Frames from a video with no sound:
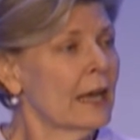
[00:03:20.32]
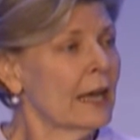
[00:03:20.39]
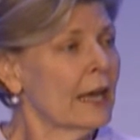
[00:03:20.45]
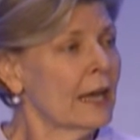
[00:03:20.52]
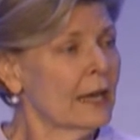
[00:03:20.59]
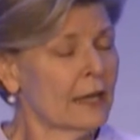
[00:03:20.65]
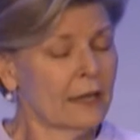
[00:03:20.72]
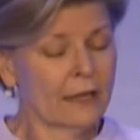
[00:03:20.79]

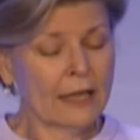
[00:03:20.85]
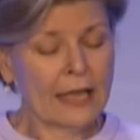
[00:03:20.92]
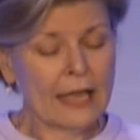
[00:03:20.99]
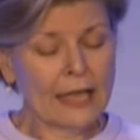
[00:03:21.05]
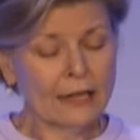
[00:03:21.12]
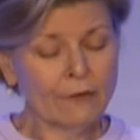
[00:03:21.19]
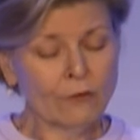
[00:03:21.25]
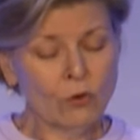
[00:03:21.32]

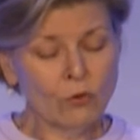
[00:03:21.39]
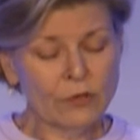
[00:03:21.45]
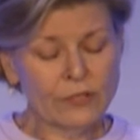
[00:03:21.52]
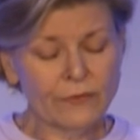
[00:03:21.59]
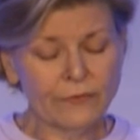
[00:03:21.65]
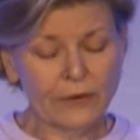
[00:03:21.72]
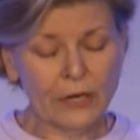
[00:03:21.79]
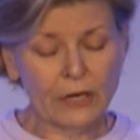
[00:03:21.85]
And of
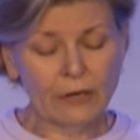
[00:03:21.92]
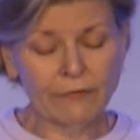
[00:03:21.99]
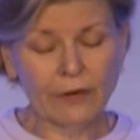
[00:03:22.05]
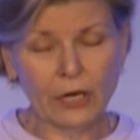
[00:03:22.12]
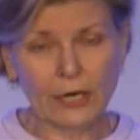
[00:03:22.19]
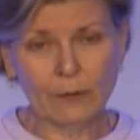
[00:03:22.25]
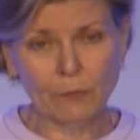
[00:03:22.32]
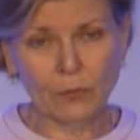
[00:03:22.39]
course, very,
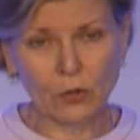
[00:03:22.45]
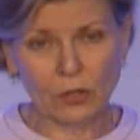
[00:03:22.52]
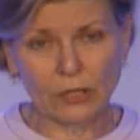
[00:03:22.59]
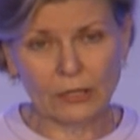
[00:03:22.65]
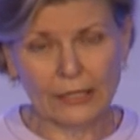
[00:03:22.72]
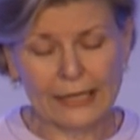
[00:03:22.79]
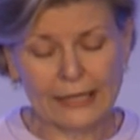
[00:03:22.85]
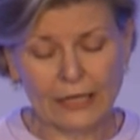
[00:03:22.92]
very
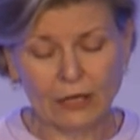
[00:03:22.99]
importantly,